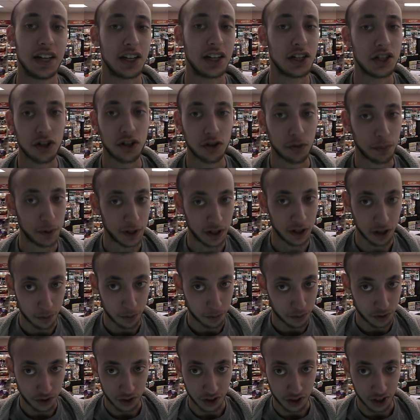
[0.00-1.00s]
it just
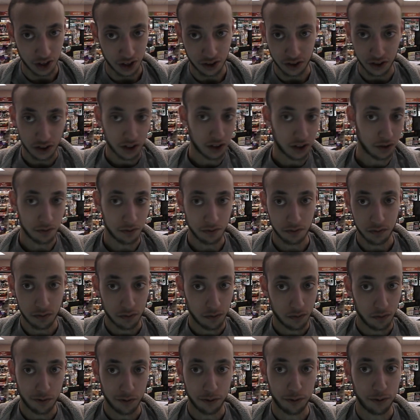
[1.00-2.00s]
becomes this
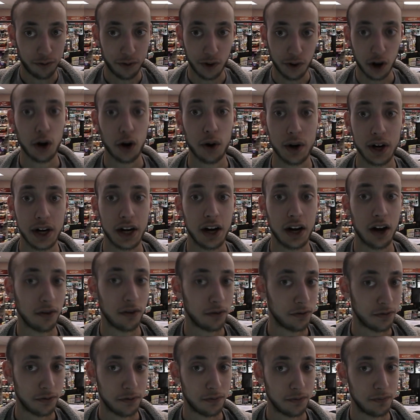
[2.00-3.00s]
flurry
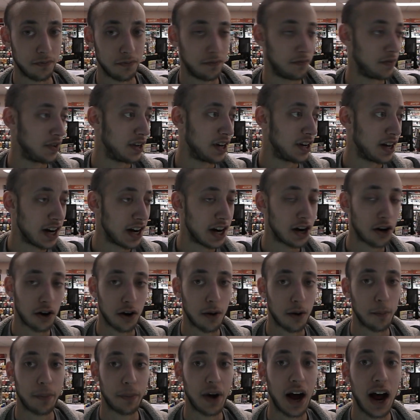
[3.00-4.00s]
of
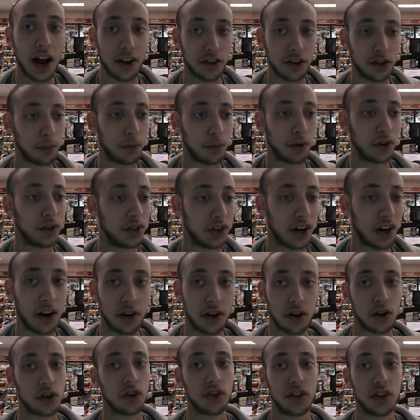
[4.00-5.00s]
near impossible to
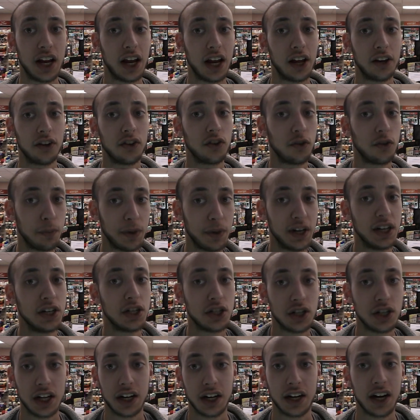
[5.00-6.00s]
understand
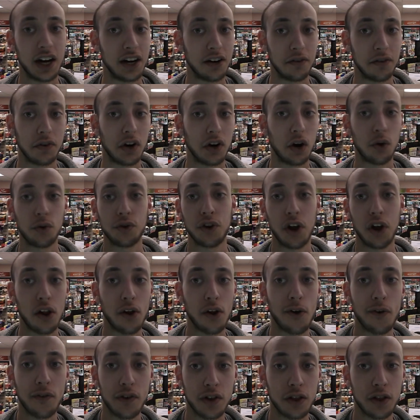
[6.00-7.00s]
speech that kind of goes
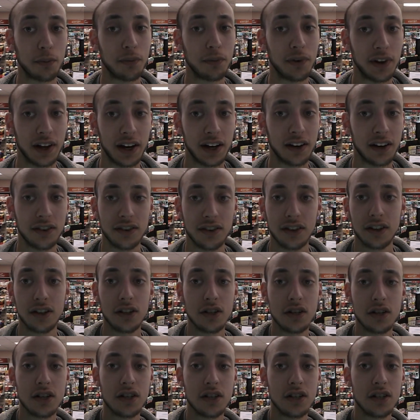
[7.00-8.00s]
all over the place.
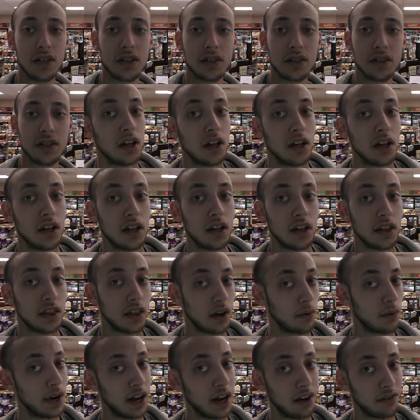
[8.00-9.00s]

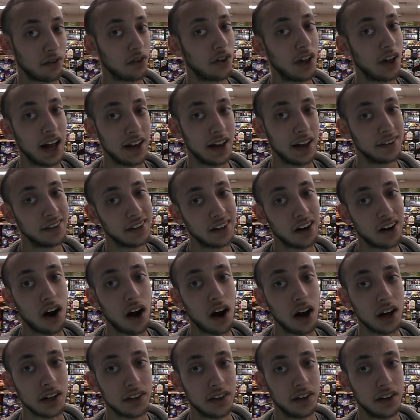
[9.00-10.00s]
Then we have classic
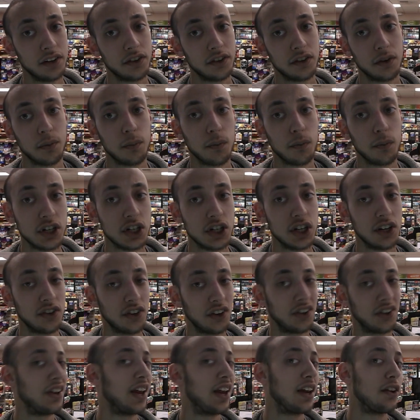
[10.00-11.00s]
autism, which is
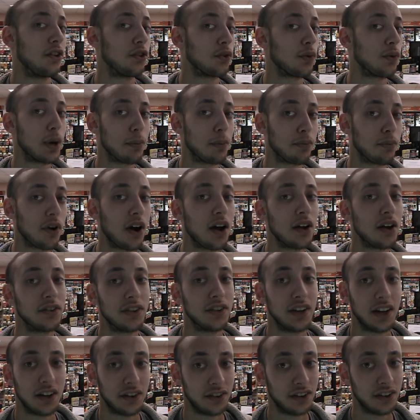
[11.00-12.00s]
a sensory
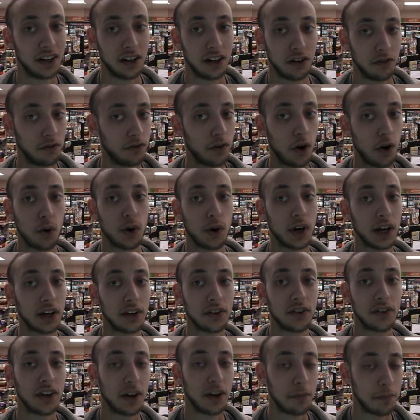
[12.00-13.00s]
processing
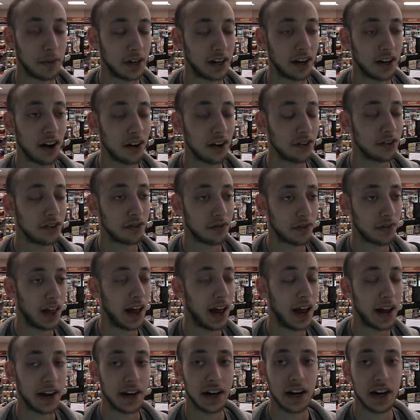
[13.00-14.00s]
focus. And because of
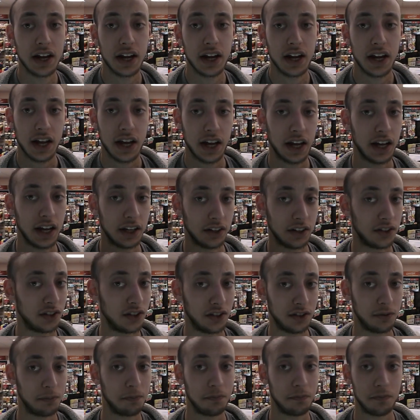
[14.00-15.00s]
that,
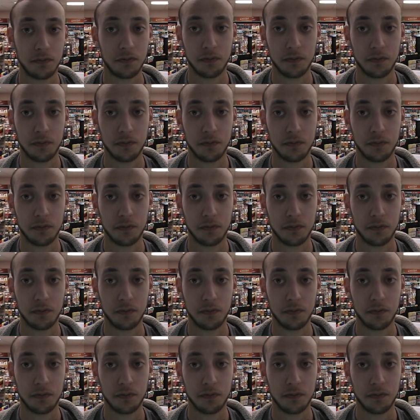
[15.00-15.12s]
it's